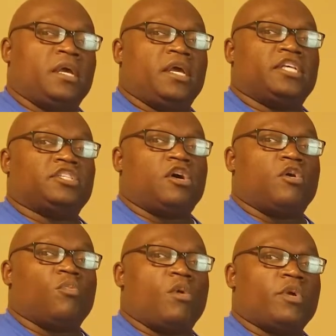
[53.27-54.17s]
And so
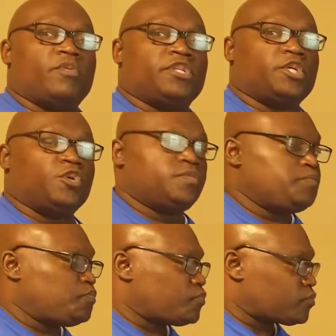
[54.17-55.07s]
what we would do,
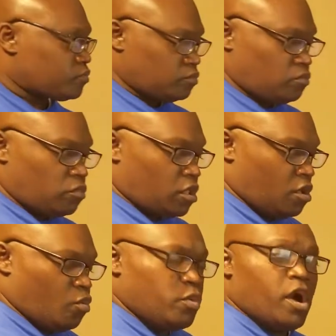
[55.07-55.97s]

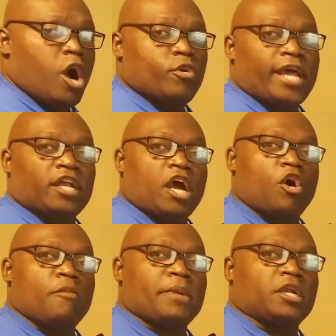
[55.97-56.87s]
we would hold down the
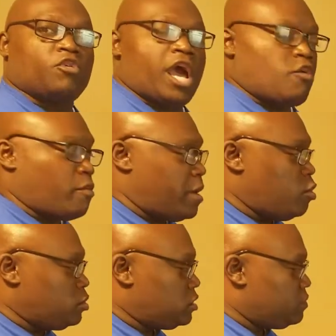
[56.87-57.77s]
home button on our
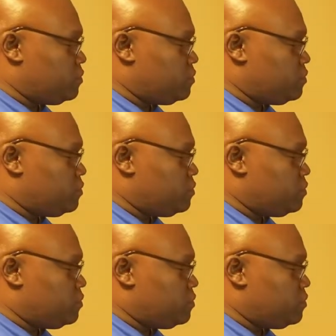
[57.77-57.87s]
remote